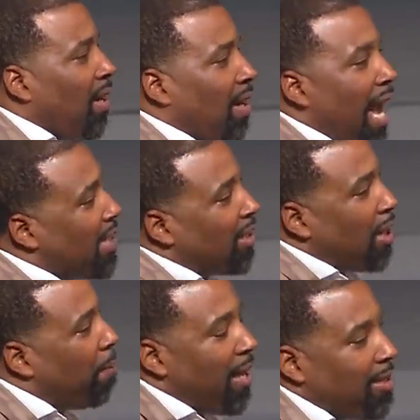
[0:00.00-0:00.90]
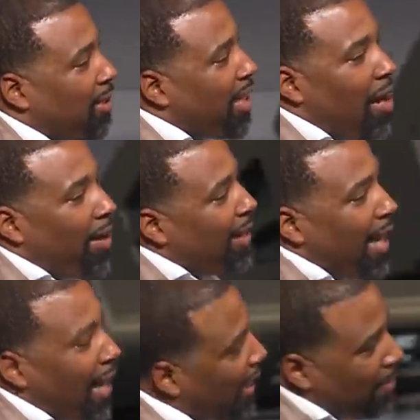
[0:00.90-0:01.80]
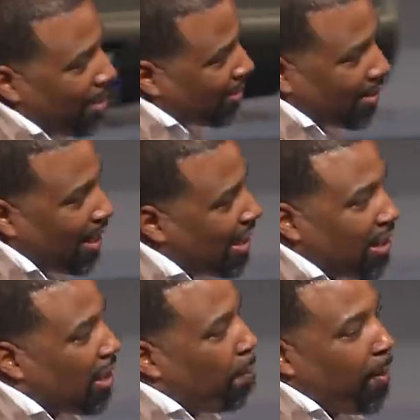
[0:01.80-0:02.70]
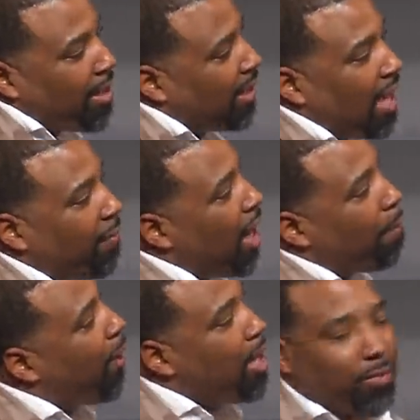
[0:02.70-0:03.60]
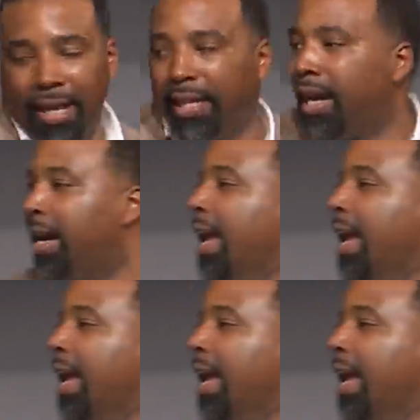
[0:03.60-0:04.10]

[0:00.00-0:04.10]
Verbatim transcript: That's a good place to shout right there, and you missed it. That's a good place to give God praise right there,